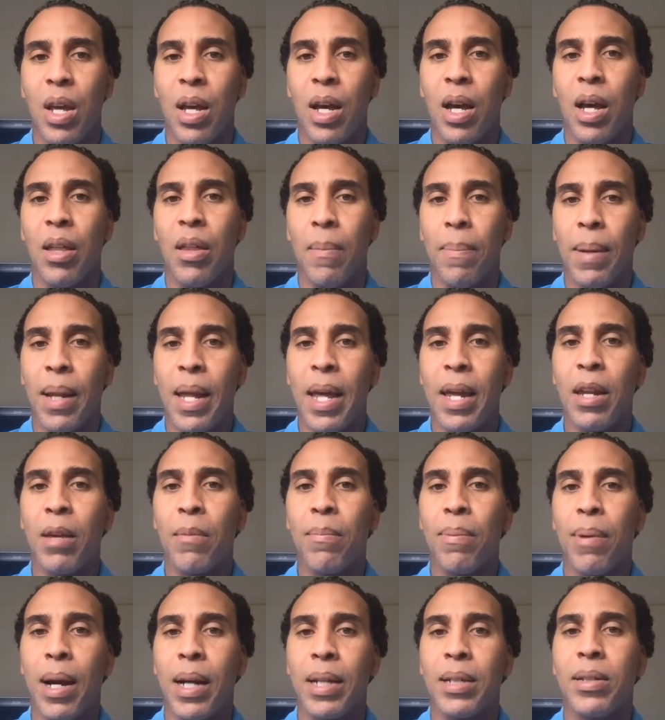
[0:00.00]
Uh, the
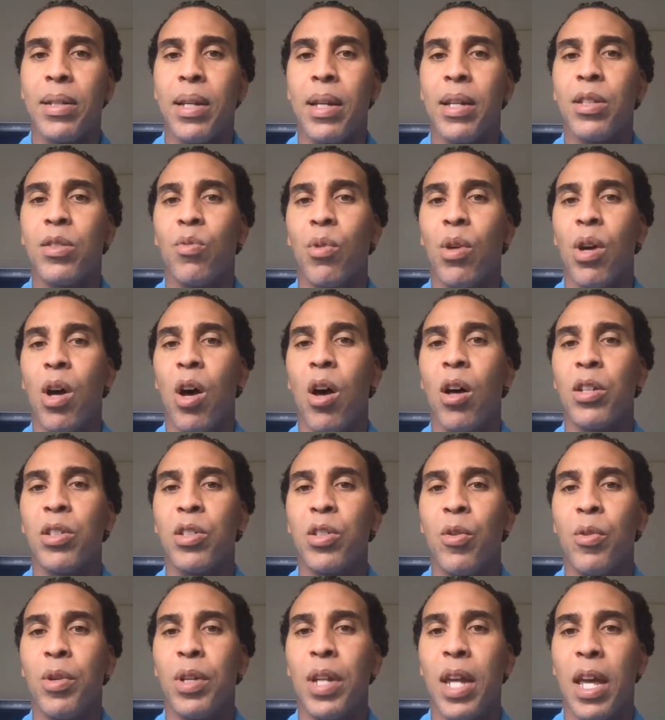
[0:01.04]
planning process will
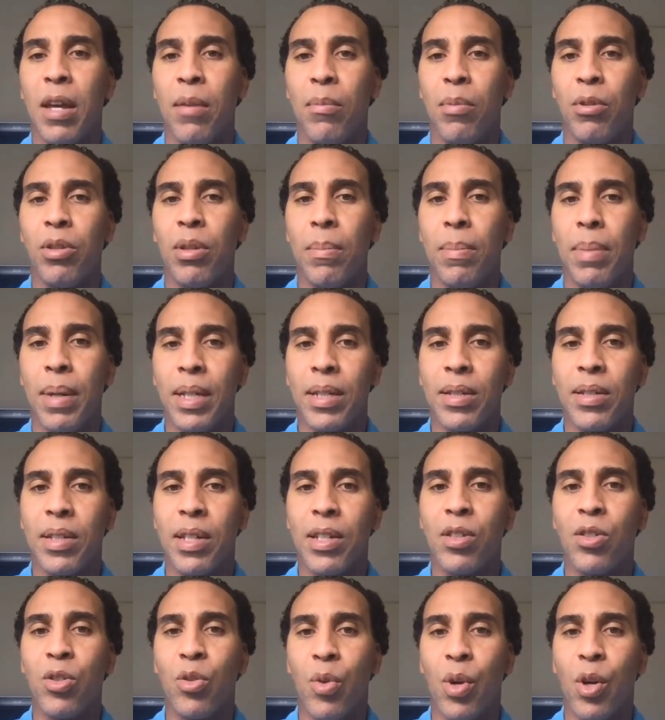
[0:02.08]
also enable the
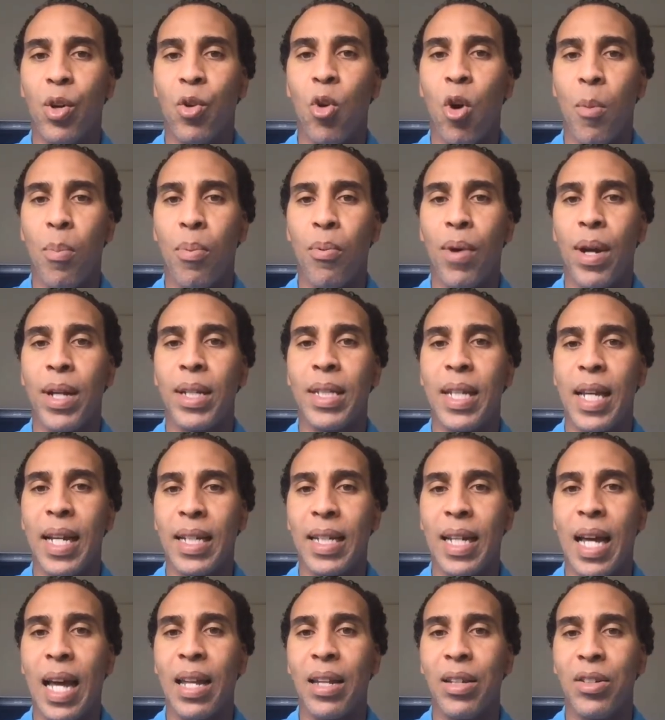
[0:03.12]
business to incorporate
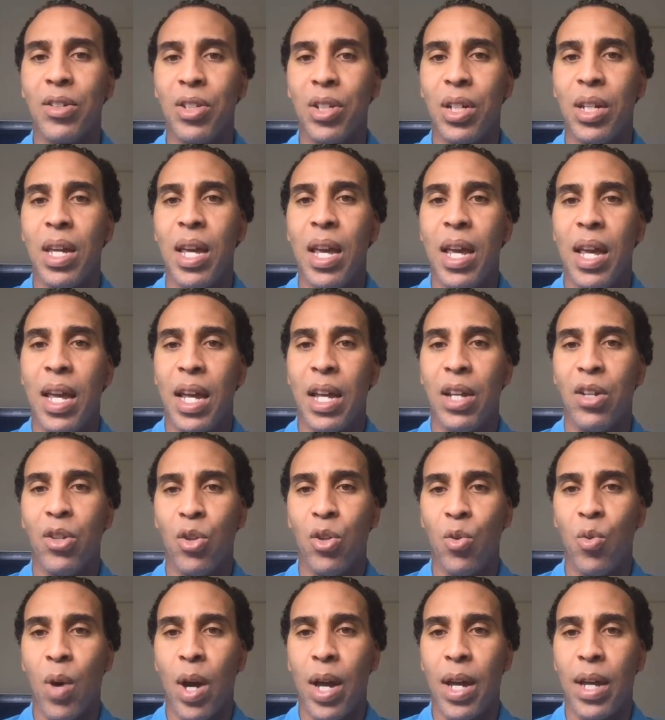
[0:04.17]
technology in
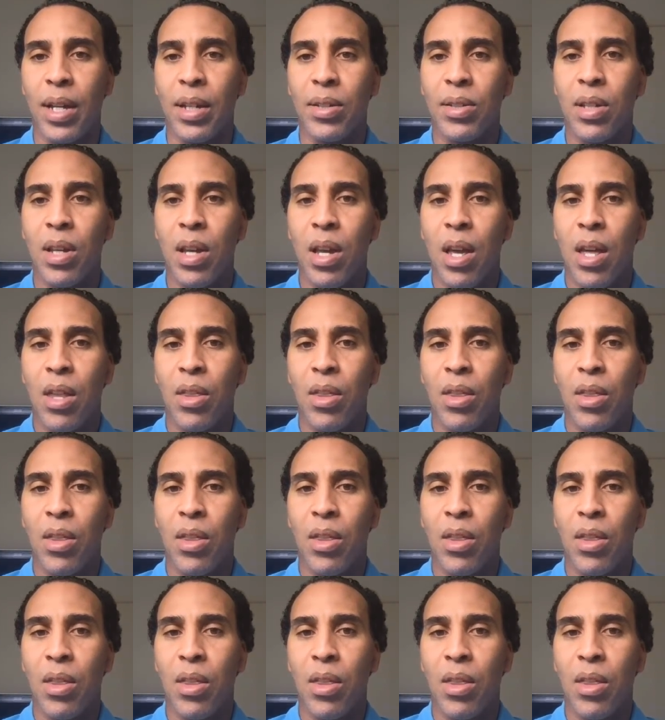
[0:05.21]
new ways.